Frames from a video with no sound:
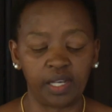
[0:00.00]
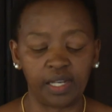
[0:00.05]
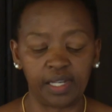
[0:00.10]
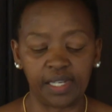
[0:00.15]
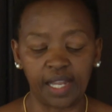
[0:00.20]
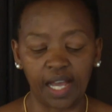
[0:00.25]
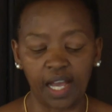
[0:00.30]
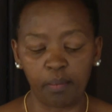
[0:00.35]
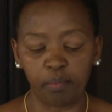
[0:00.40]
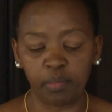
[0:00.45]

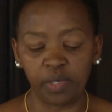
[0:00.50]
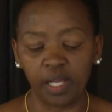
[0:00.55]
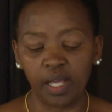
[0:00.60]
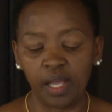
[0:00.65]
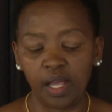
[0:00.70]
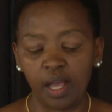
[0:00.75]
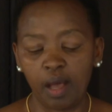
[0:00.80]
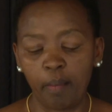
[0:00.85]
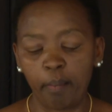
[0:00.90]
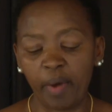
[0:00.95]
dubbed
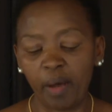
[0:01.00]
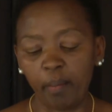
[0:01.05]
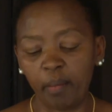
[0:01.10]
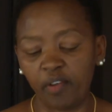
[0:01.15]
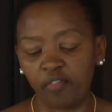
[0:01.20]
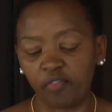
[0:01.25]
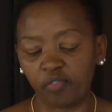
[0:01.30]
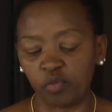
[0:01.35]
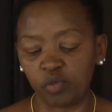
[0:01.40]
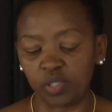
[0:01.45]
Mama
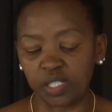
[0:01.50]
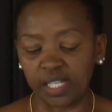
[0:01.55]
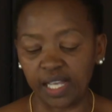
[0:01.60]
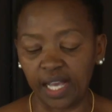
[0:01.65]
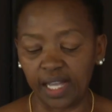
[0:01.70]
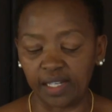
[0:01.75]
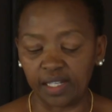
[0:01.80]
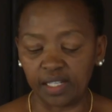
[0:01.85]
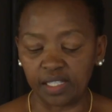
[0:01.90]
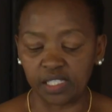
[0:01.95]
Fruit
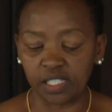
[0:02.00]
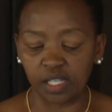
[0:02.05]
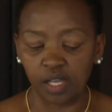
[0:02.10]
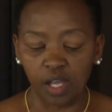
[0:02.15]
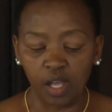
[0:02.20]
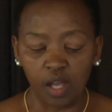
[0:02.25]
Gardens,